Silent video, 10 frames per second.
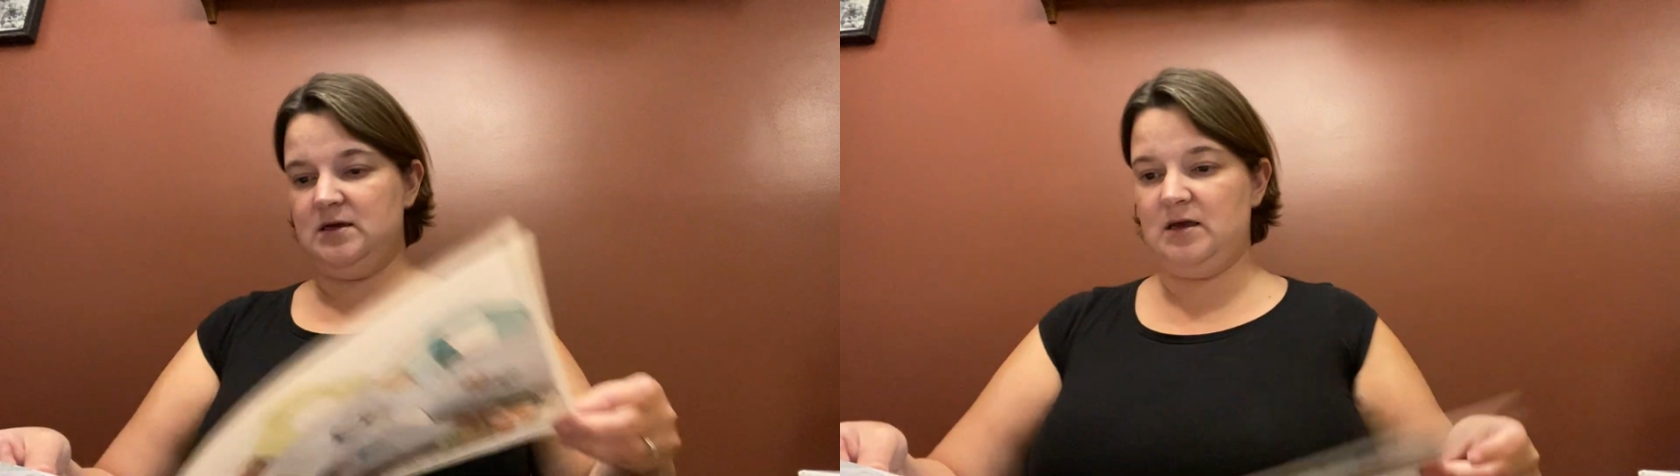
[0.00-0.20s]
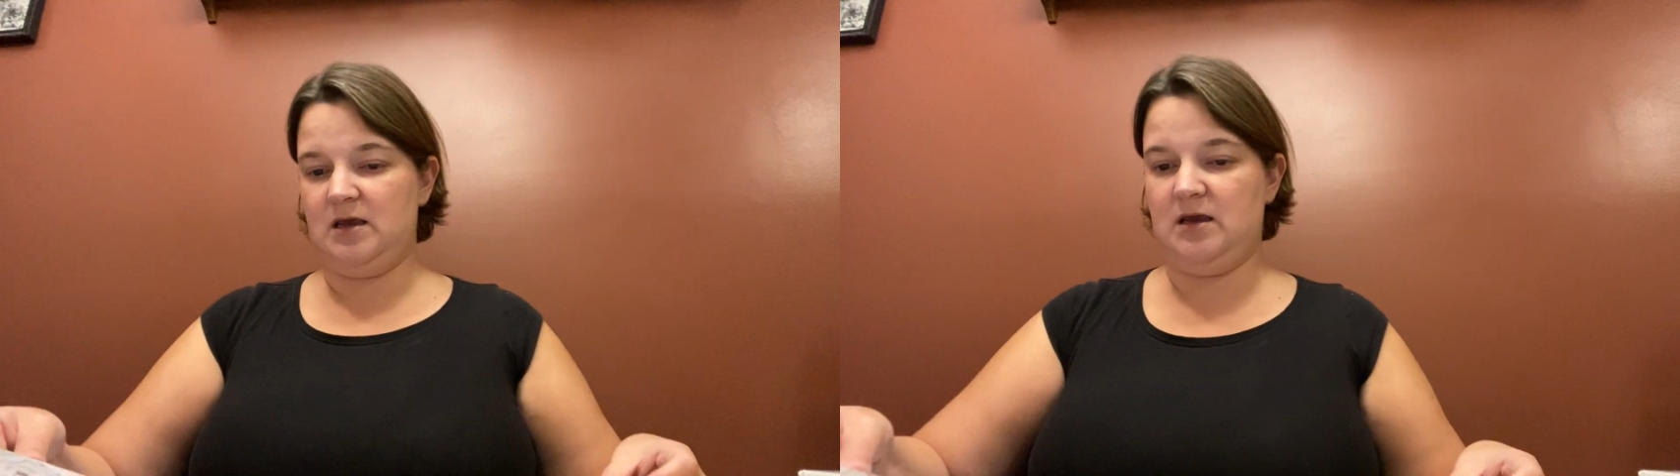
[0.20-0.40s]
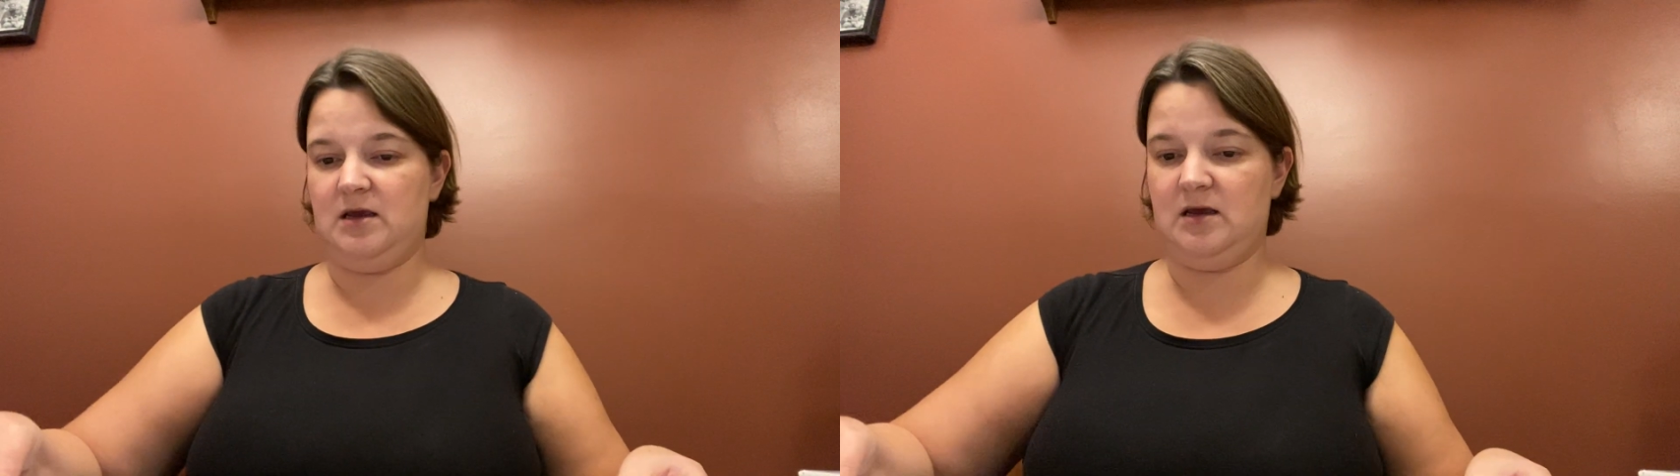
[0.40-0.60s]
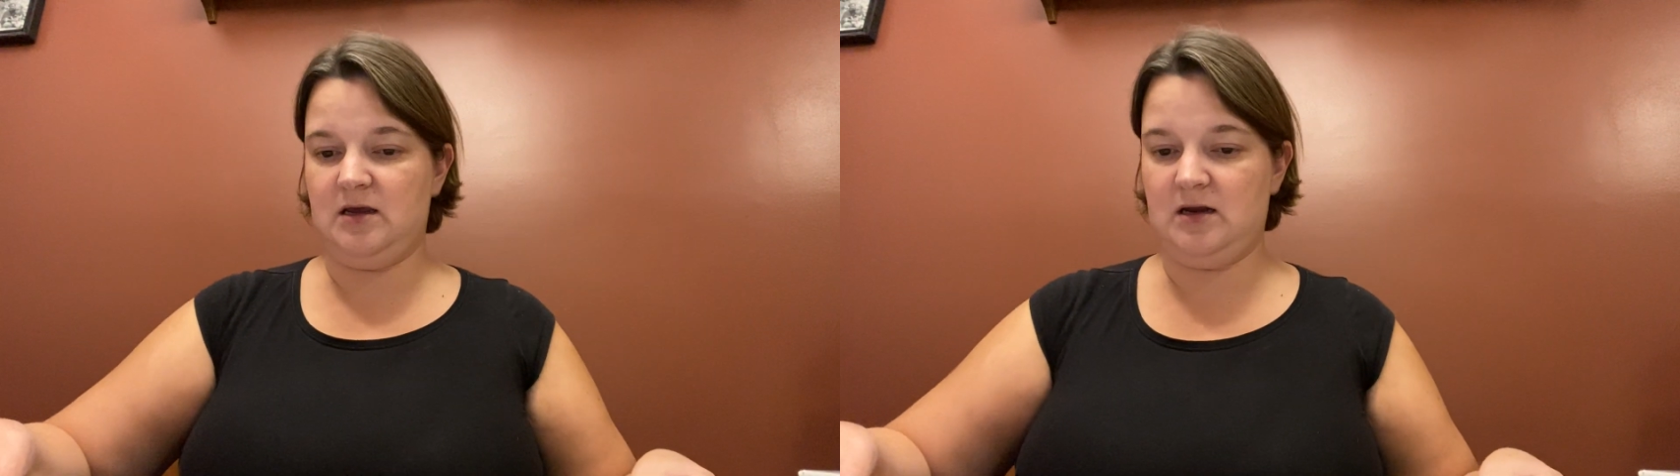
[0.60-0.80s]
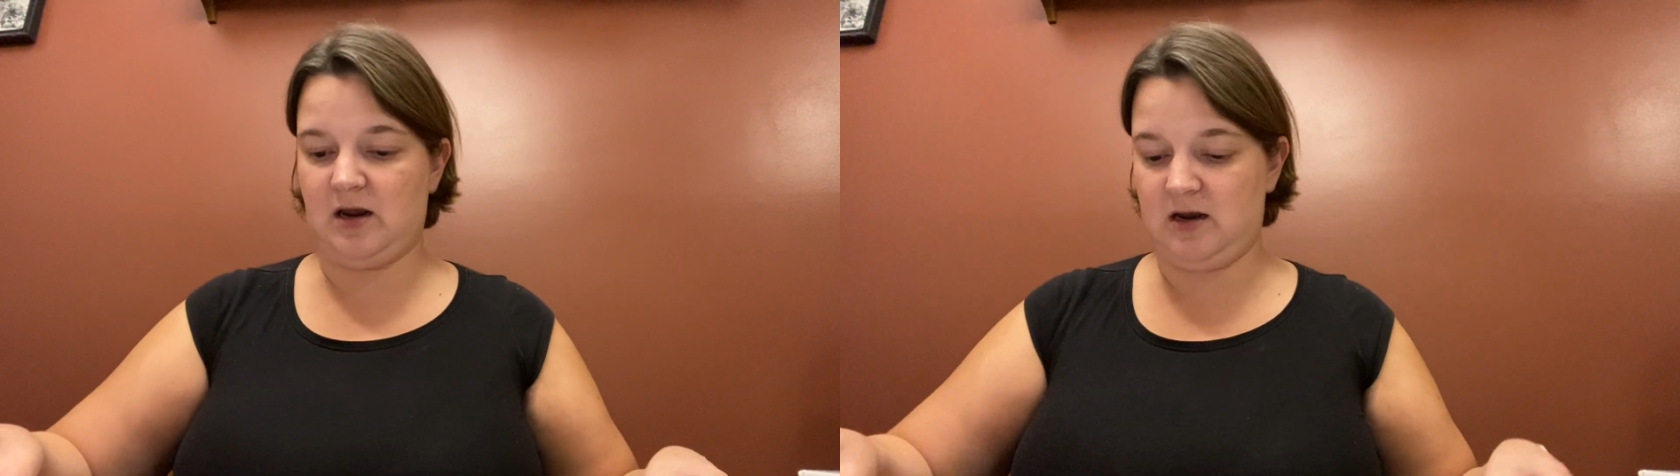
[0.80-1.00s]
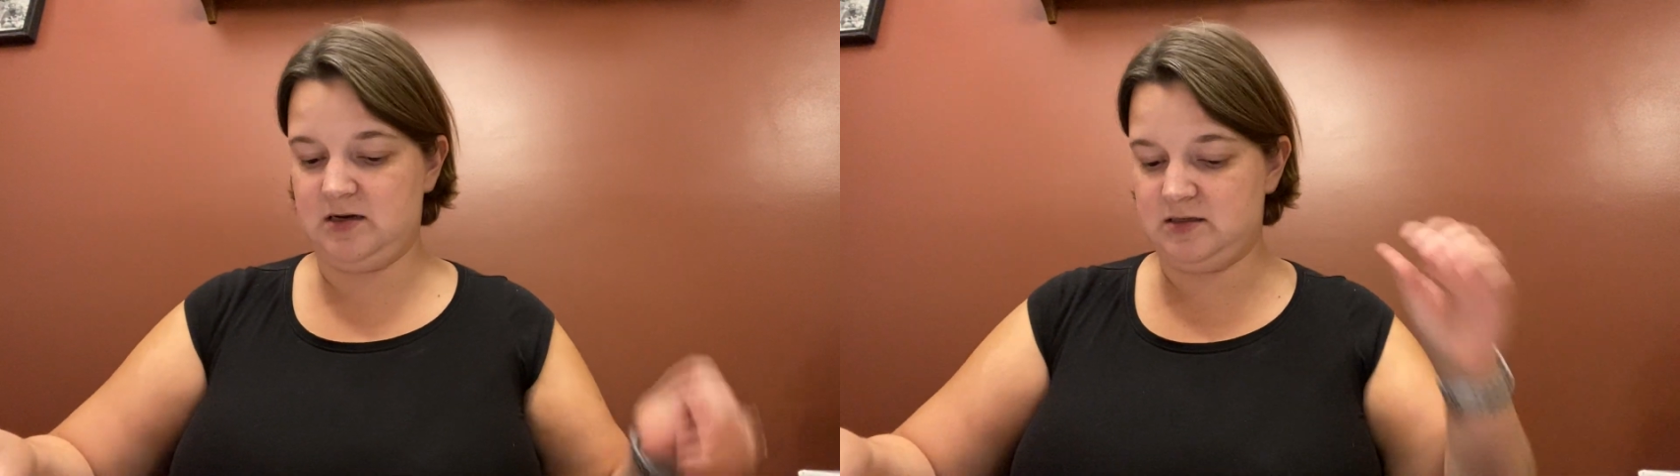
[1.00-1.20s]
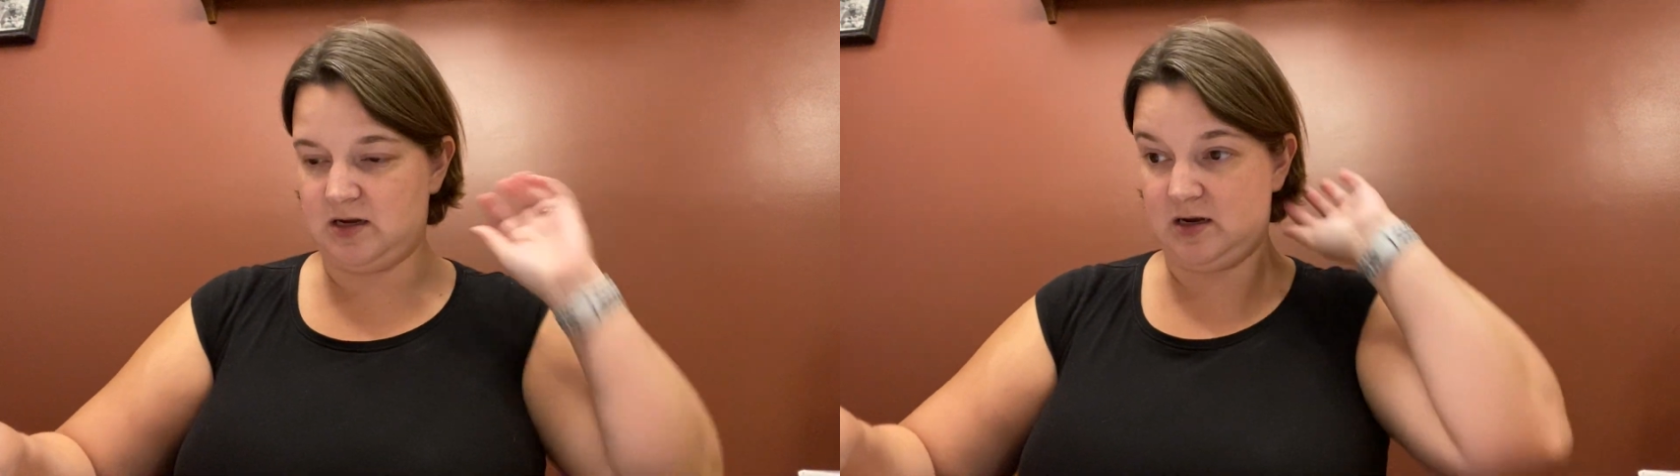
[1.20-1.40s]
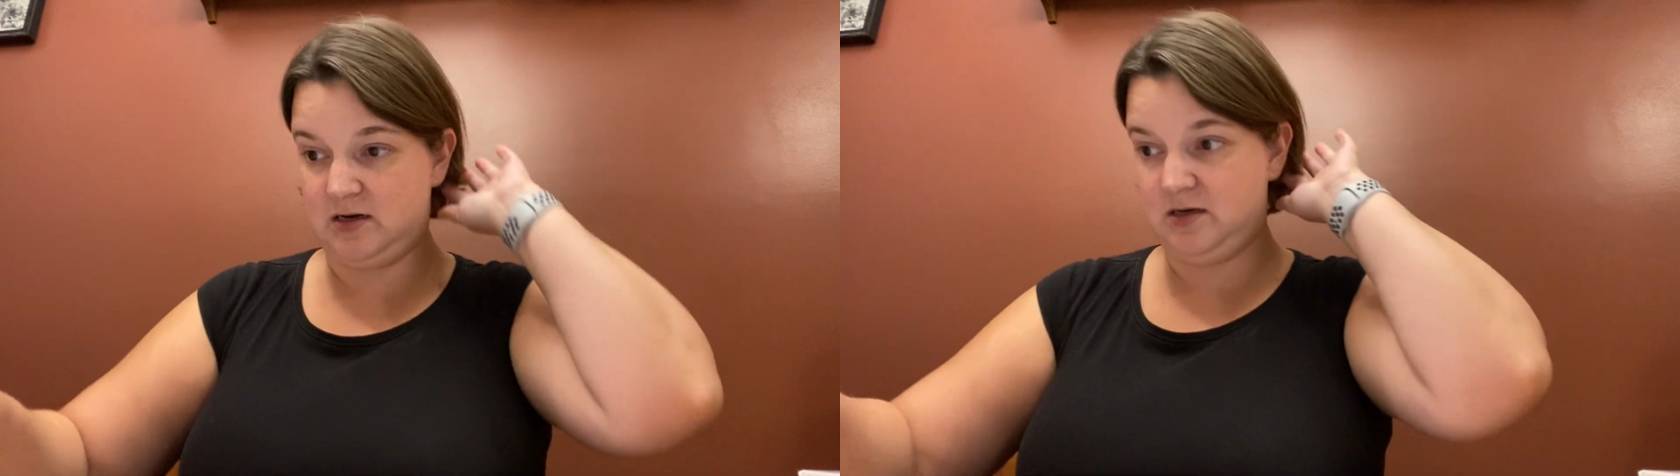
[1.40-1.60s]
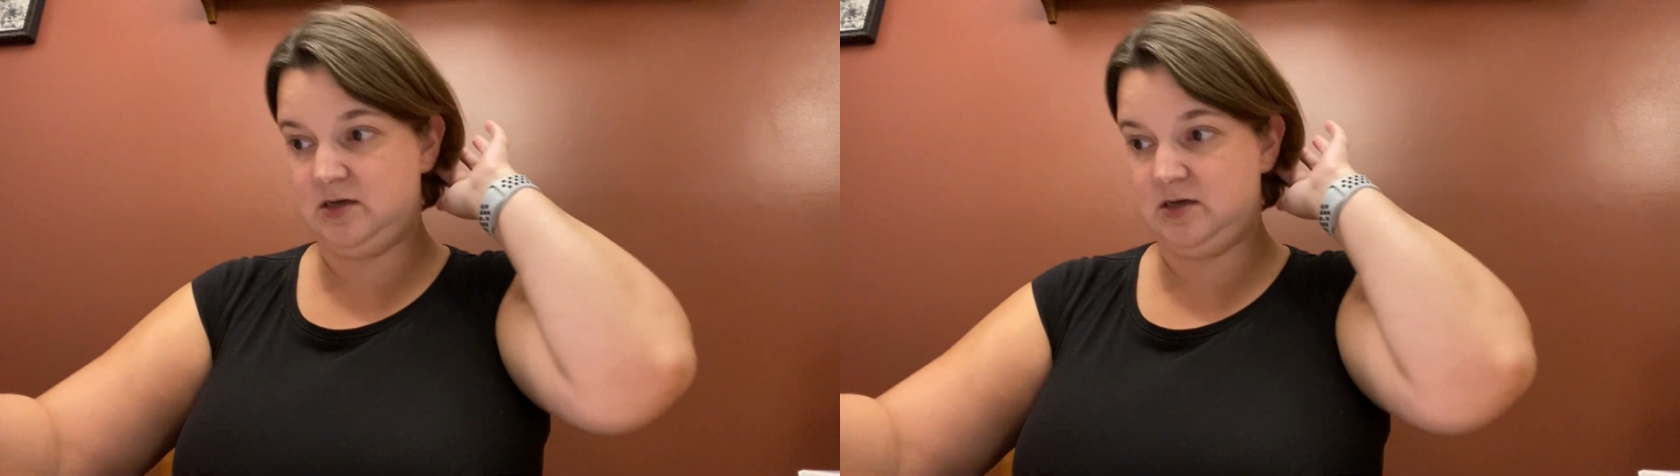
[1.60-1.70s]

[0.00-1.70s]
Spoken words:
and I decided